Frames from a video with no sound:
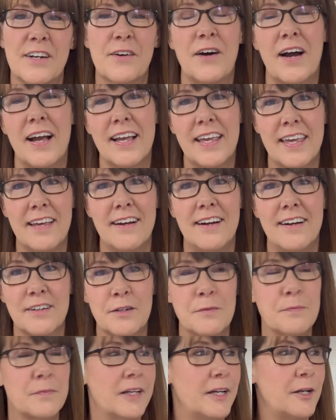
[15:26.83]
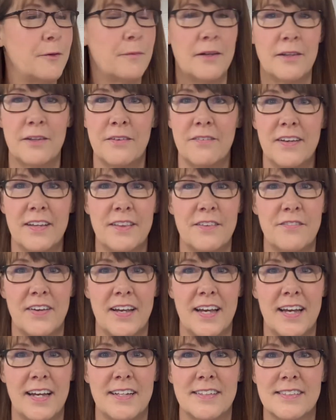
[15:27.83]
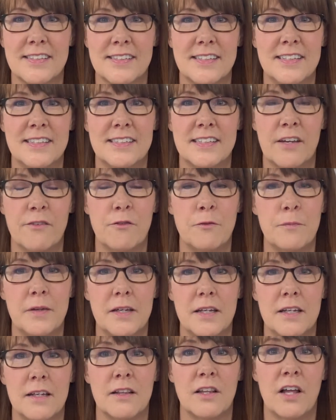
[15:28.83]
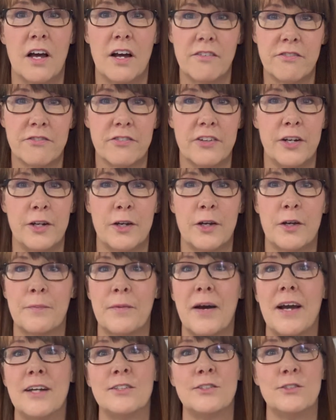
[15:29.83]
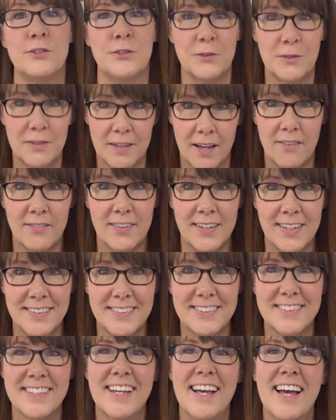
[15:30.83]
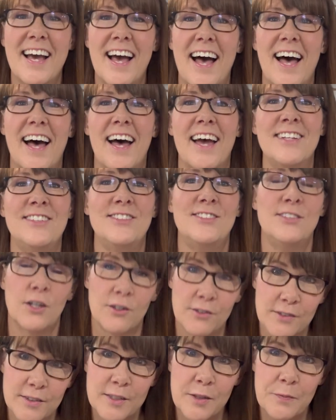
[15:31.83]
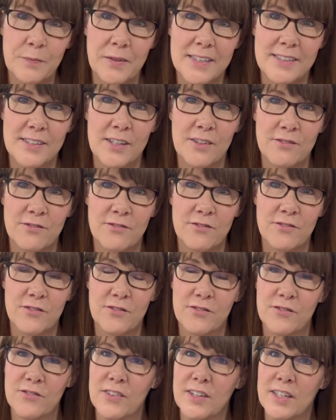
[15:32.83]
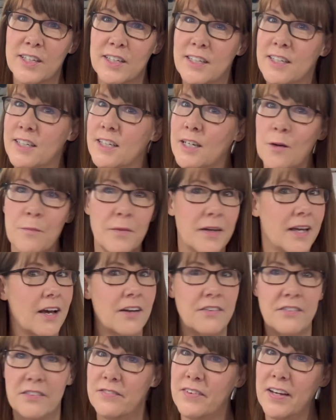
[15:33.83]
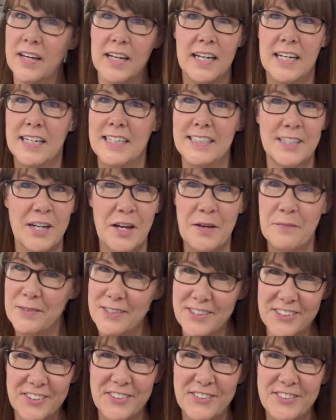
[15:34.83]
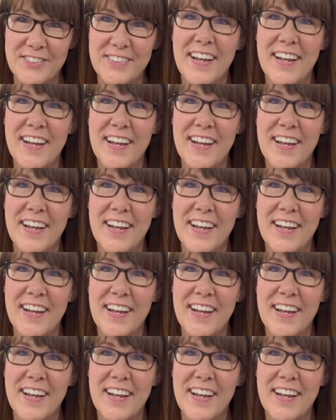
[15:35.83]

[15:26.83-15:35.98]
I cannot complain about living in the van. It's given me a lot of freedom. I do love it. I don't see myself coming out of a van anytime soon.